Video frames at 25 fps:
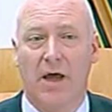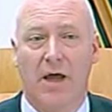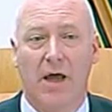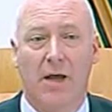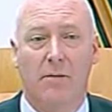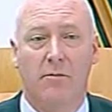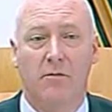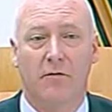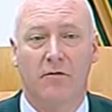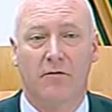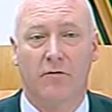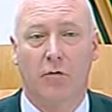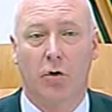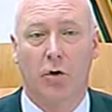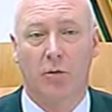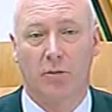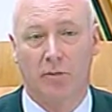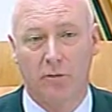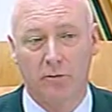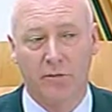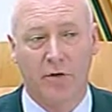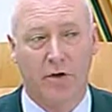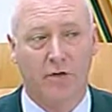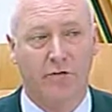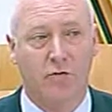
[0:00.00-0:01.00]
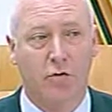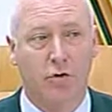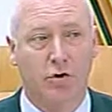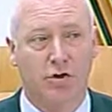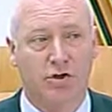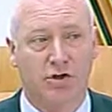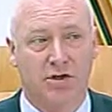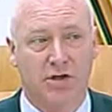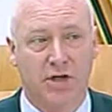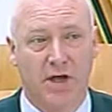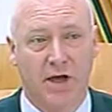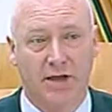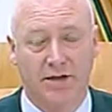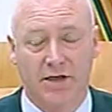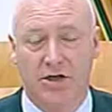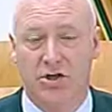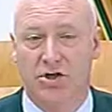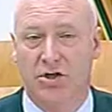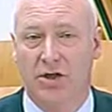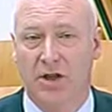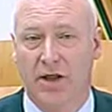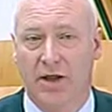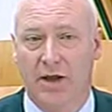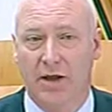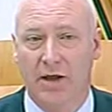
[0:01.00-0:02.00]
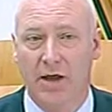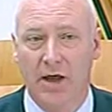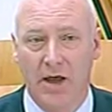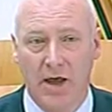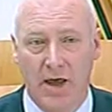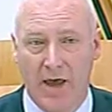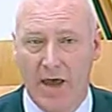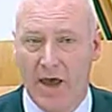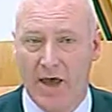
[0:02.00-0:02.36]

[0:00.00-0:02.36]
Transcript: But of course, additionally,